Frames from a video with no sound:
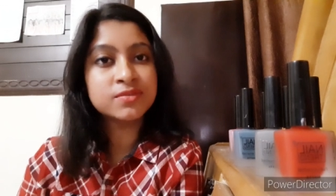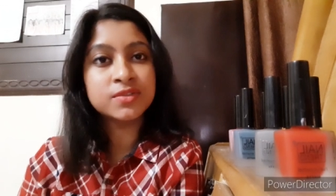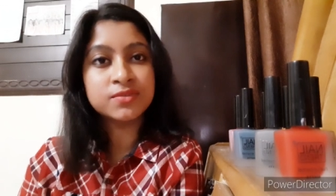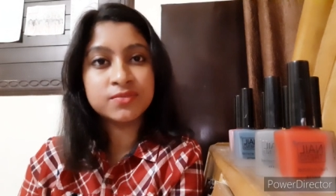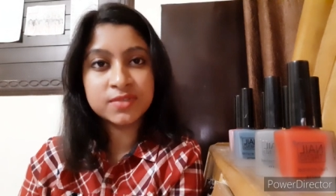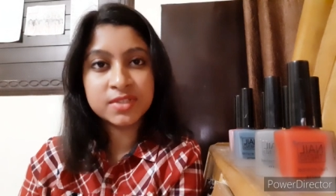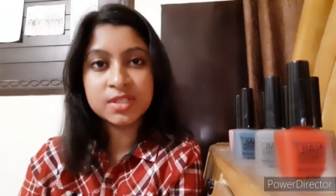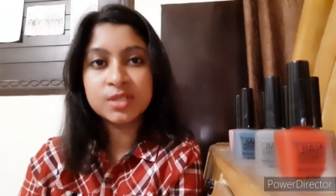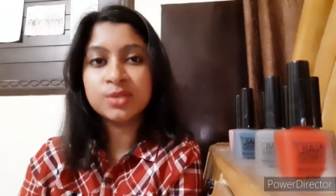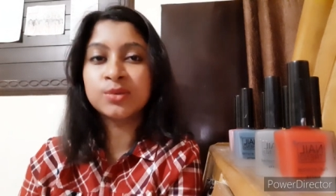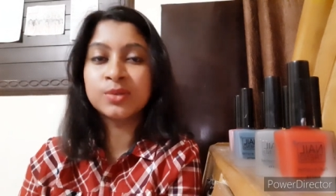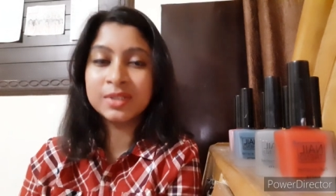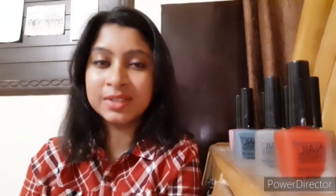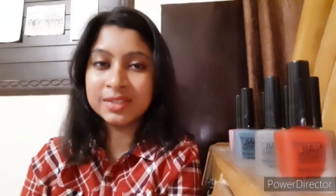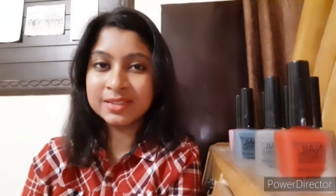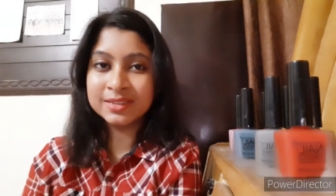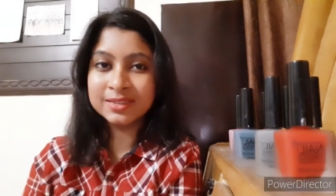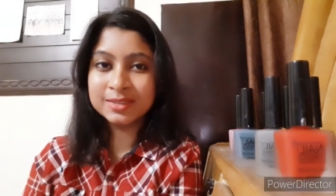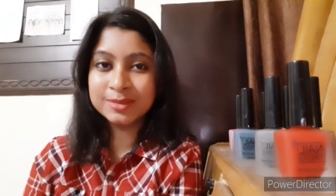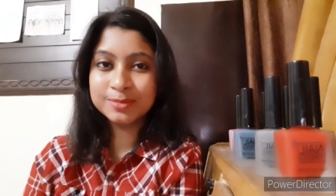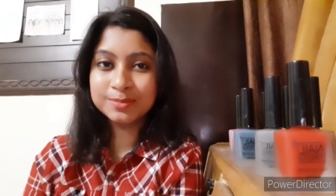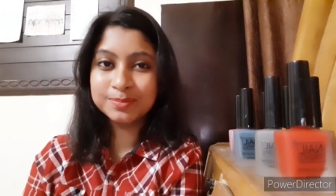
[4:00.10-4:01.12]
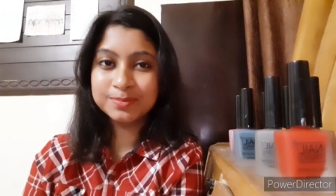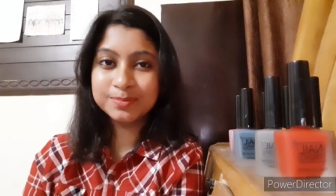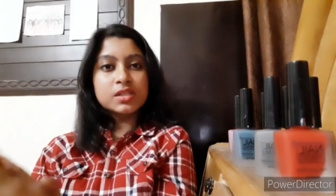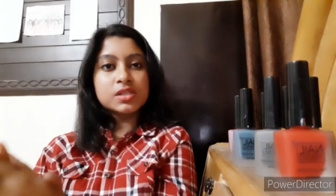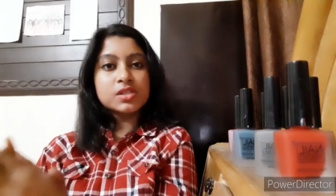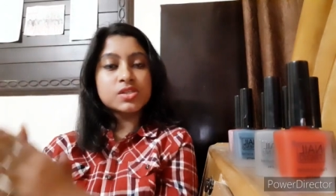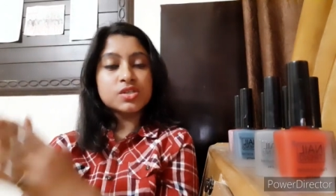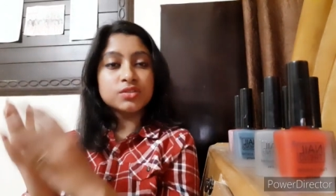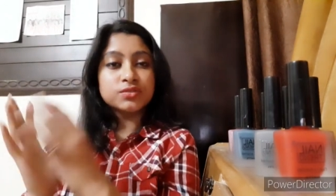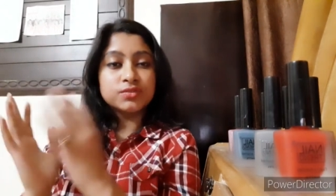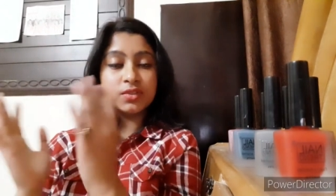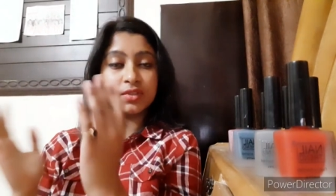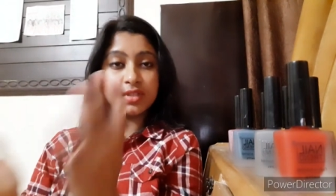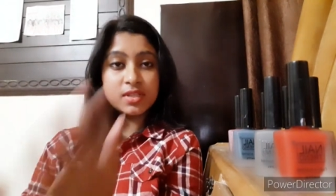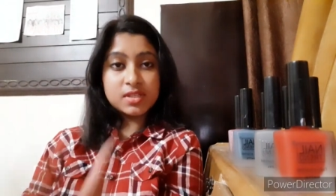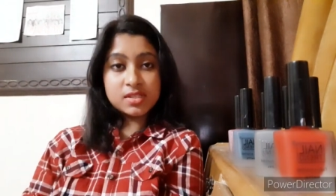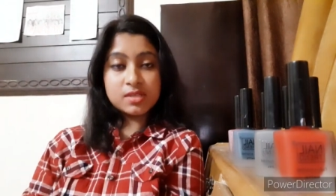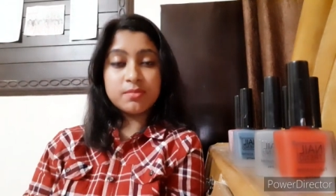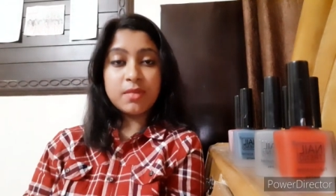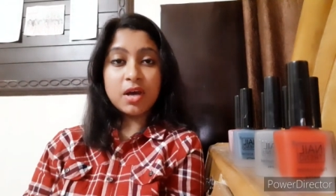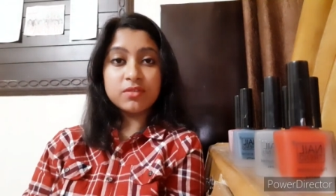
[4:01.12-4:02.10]
50 only. So for
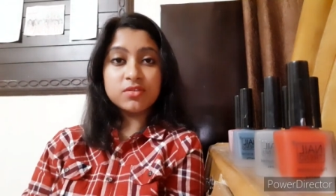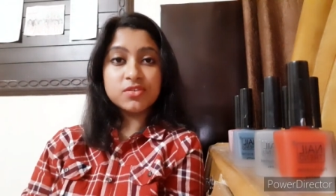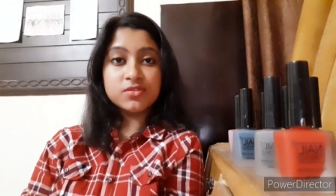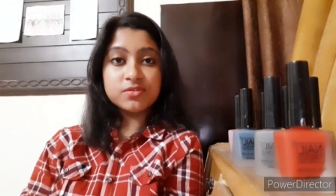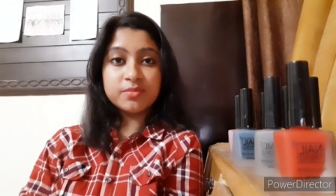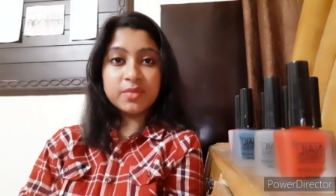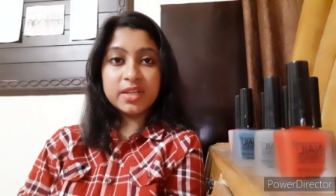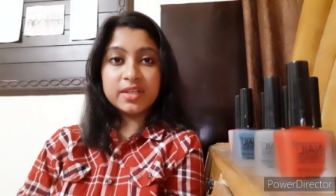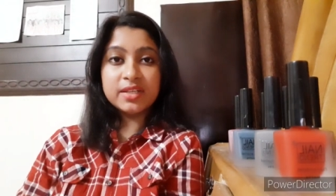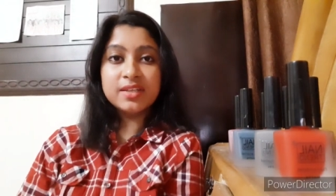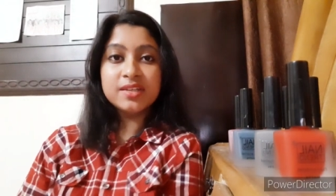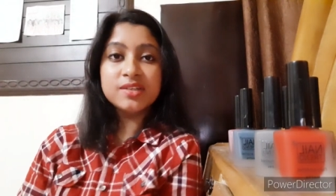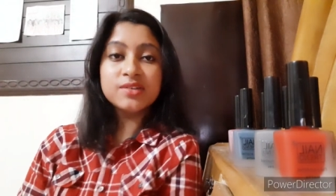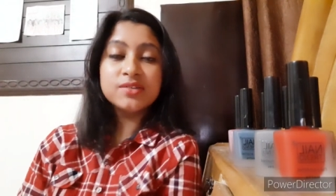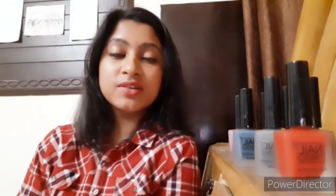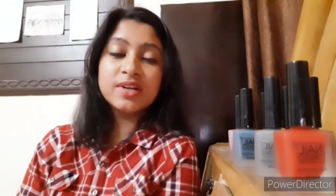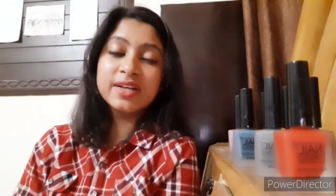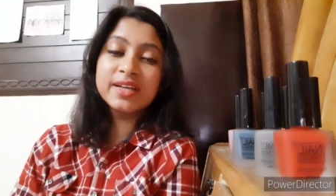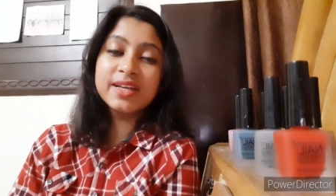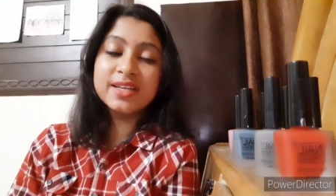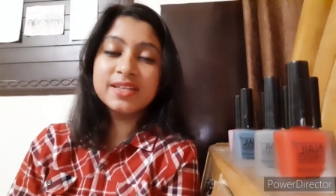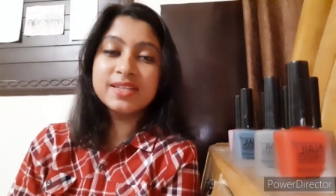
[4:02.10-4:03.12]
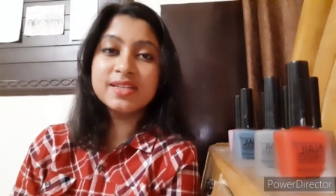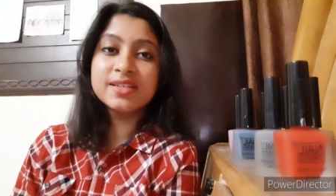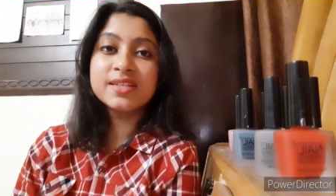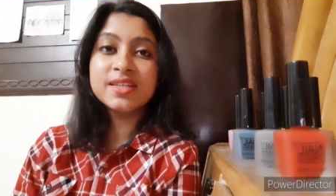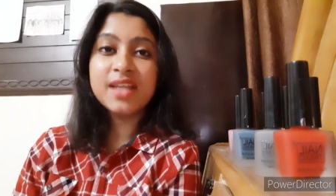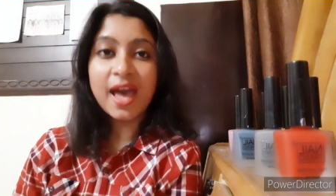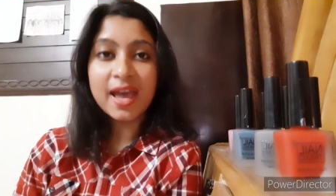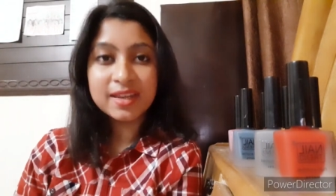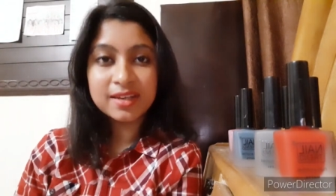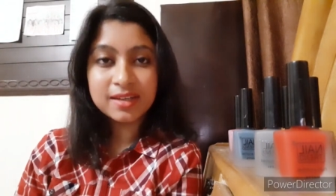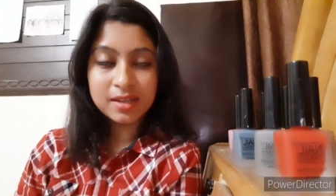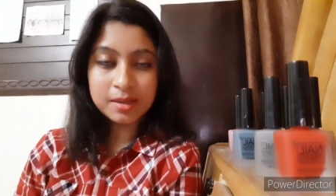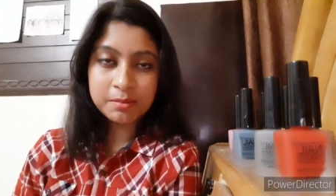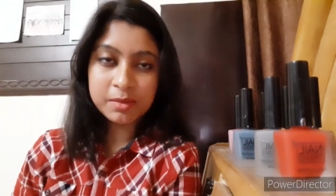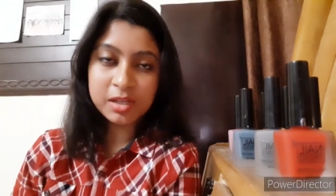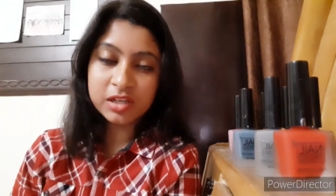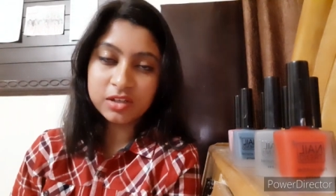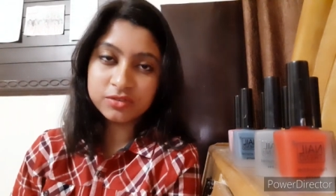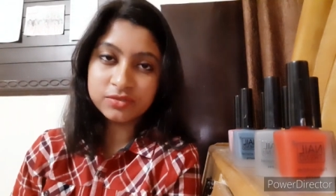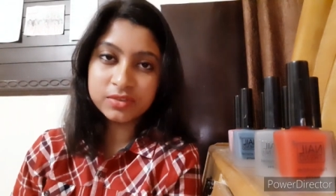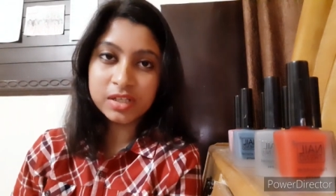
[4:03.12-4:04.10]
this amount of money, you are getting 9
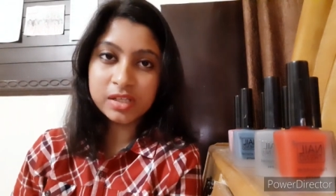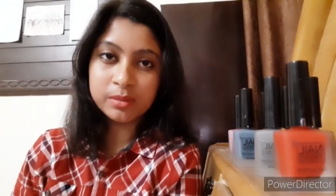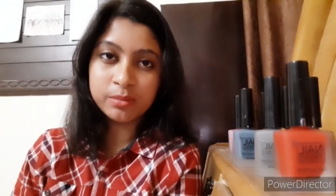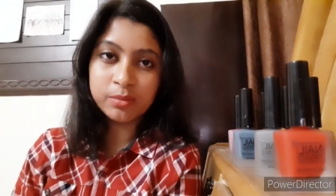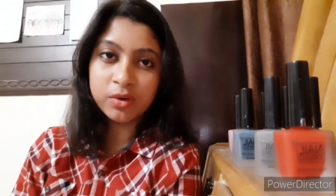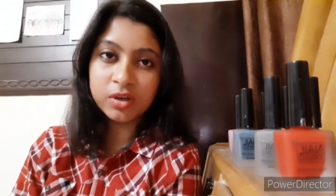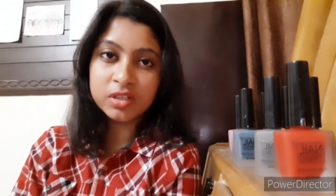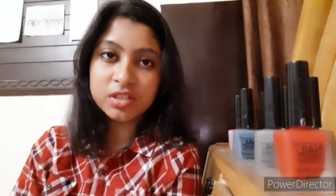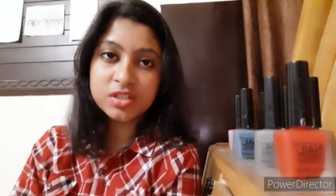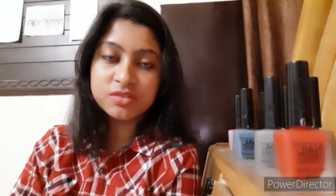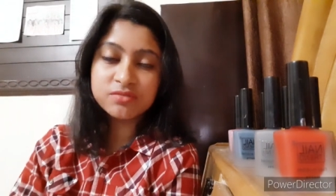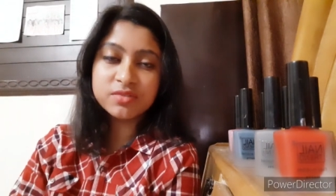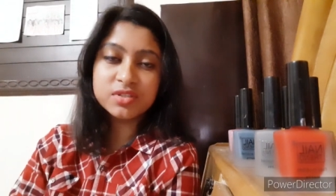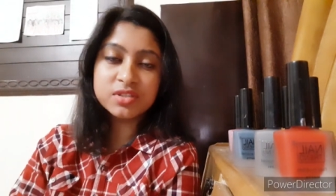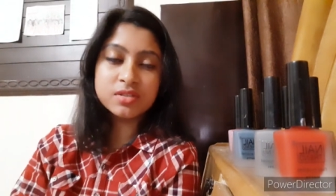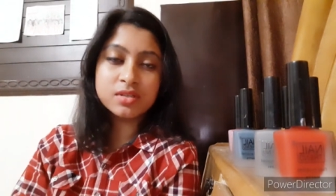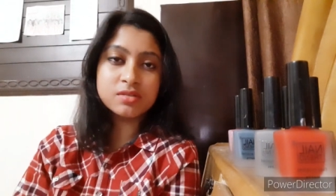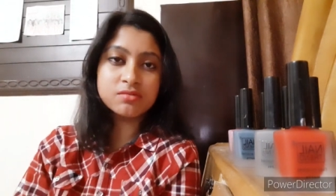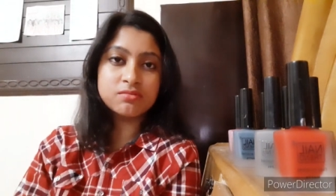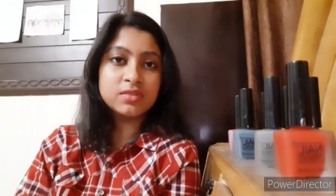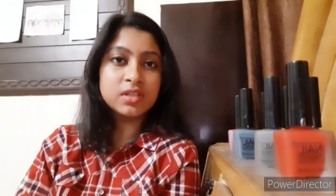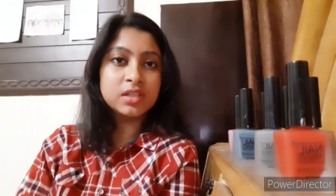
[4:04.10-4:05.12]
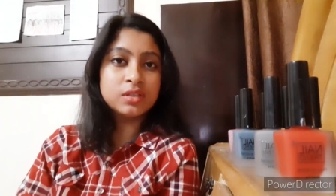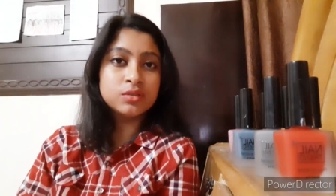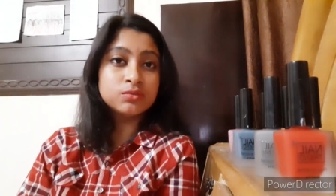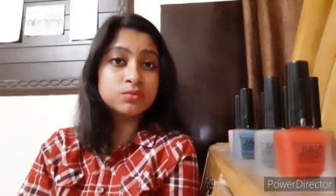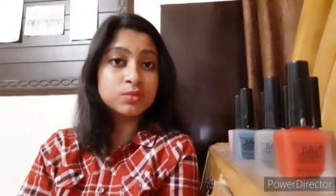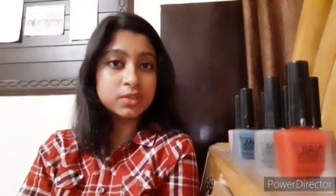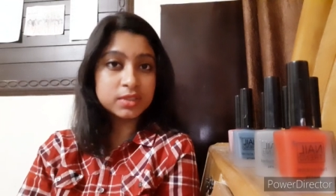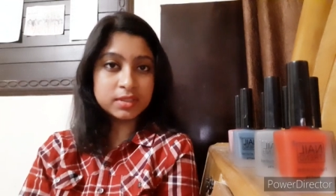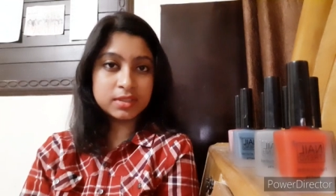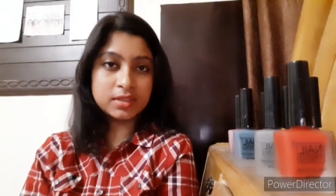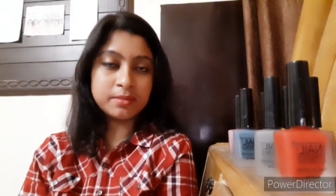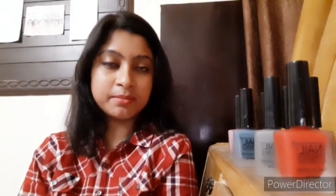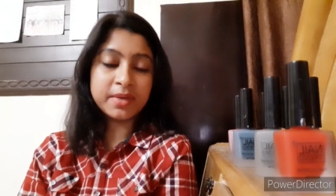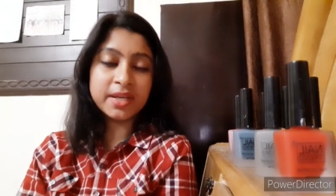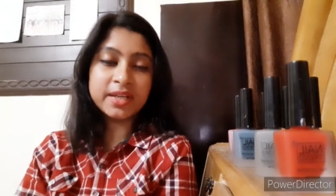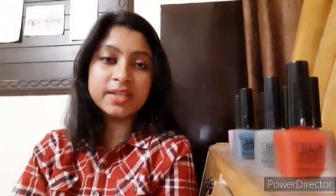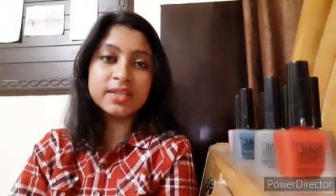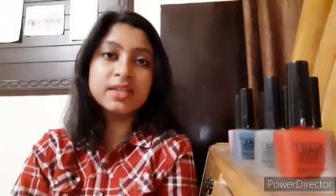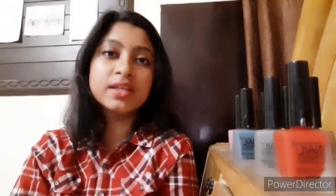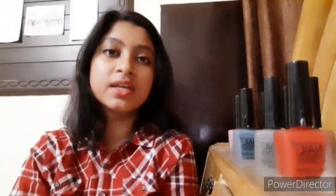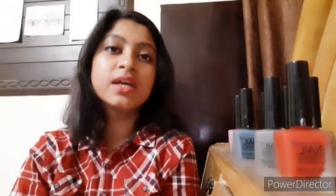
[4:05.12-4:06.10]
ml of nail polish, which is really worth the
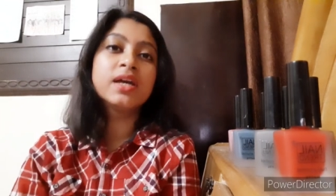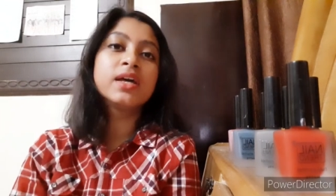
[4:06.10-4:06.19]
money.